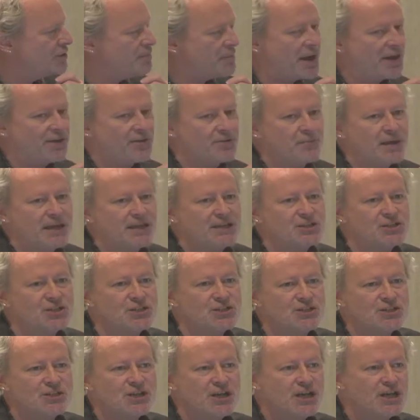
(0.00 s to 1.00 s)
math
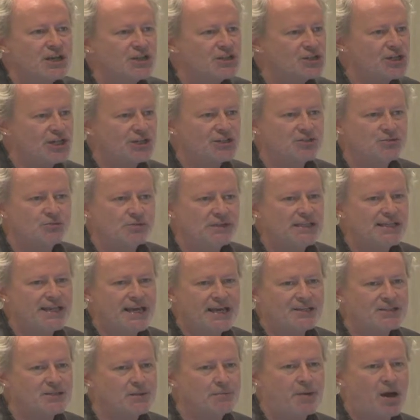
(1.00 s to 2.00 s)
majors, just really
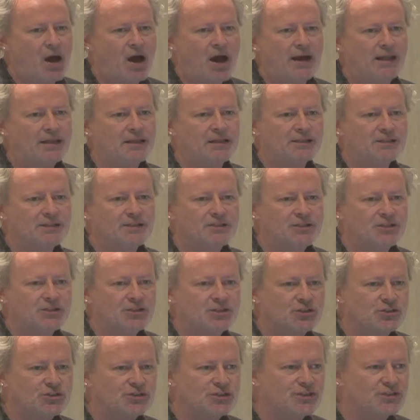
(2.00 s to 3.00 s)
as a pilot
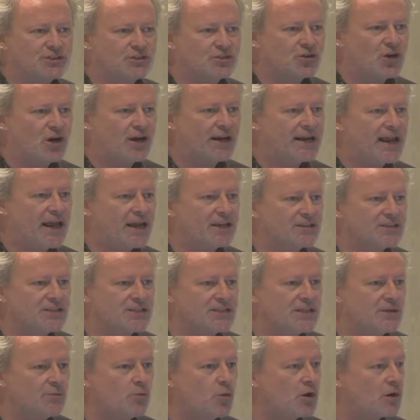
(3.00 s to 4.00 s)
to try it out and
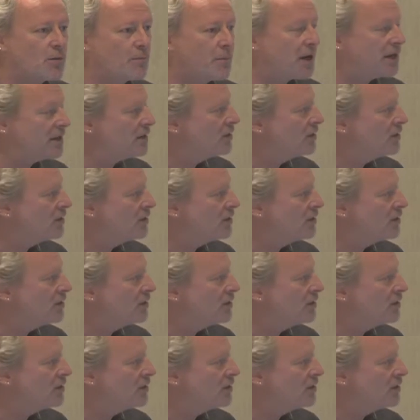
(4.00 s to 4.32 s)
see what it might